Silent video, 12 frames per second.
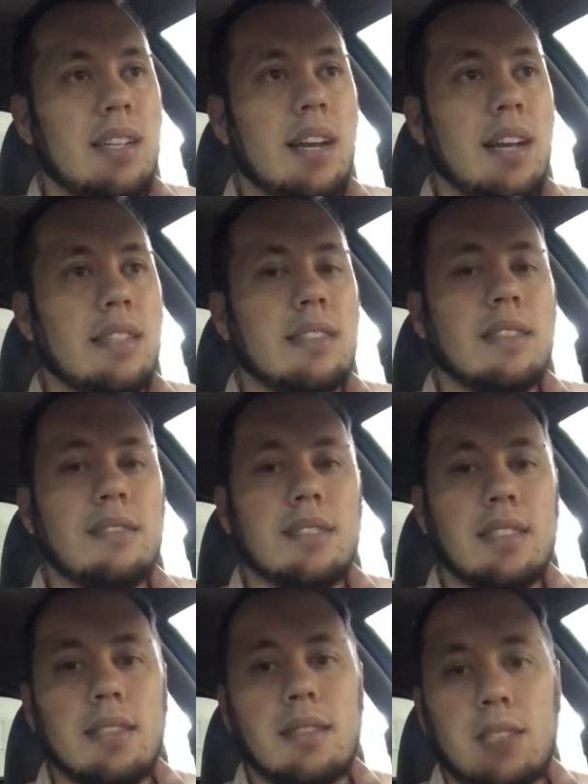I don't
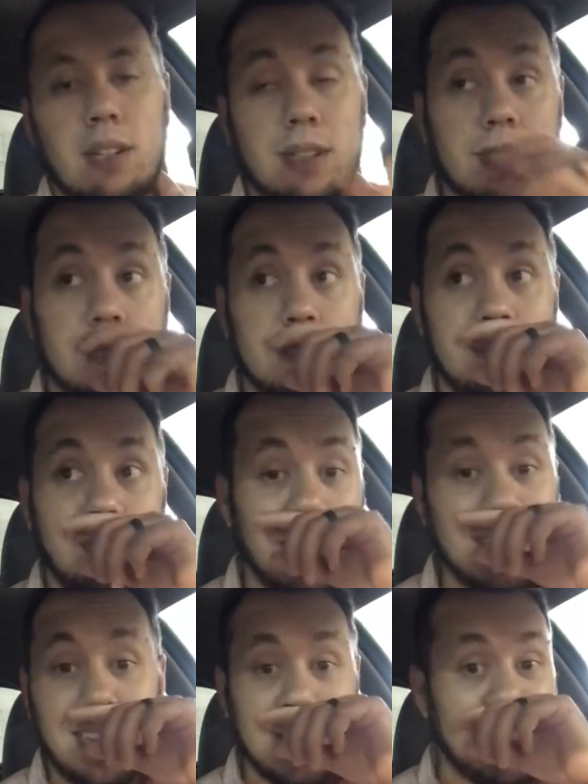see the Chargers
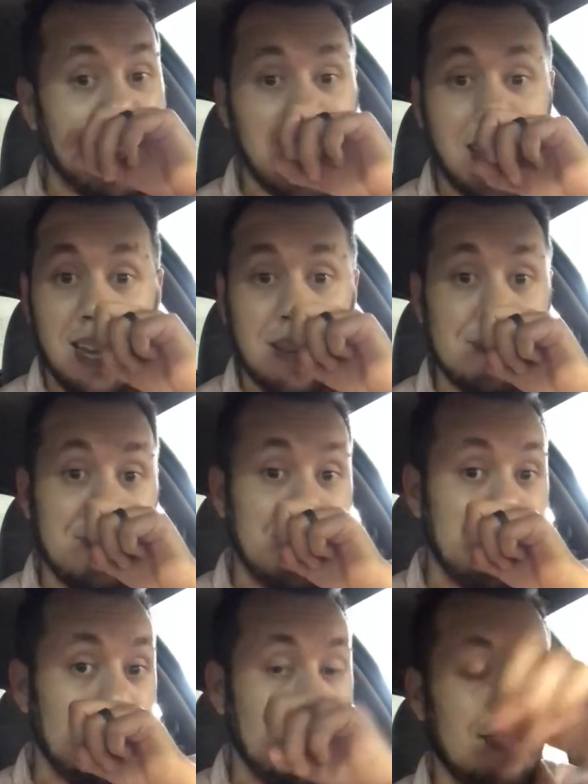franchise tagging him
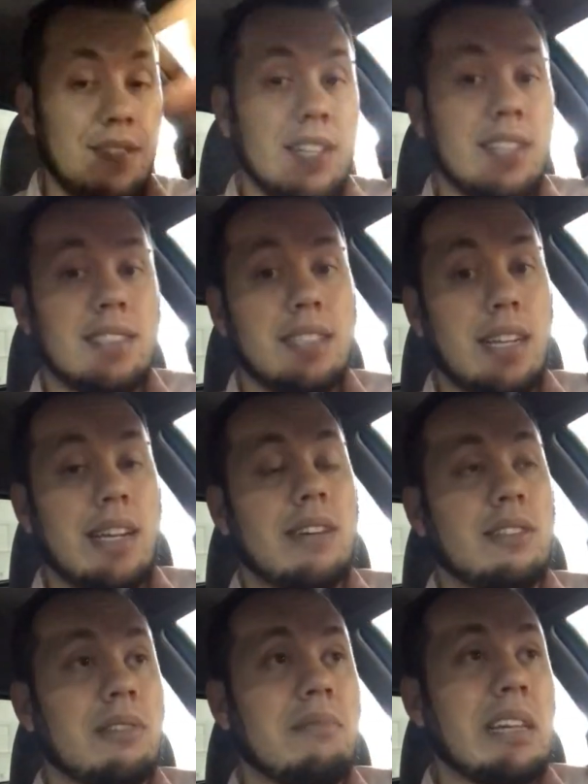if he does sit
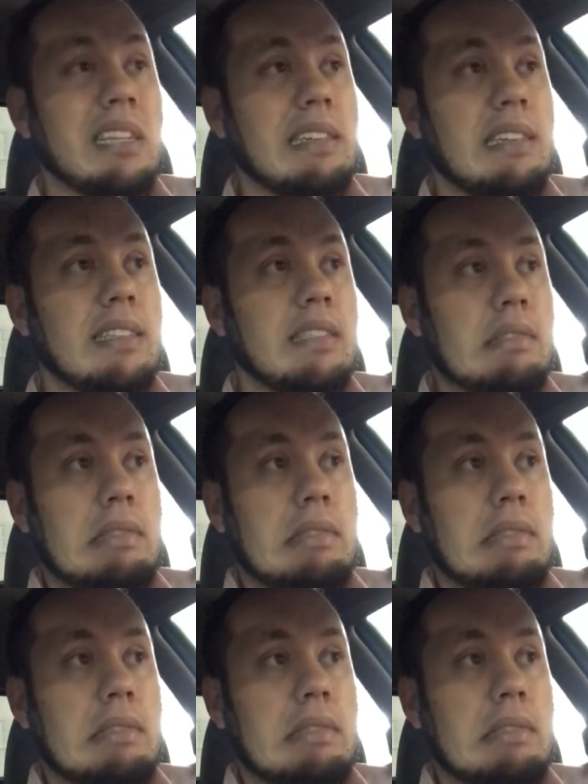out till week 9.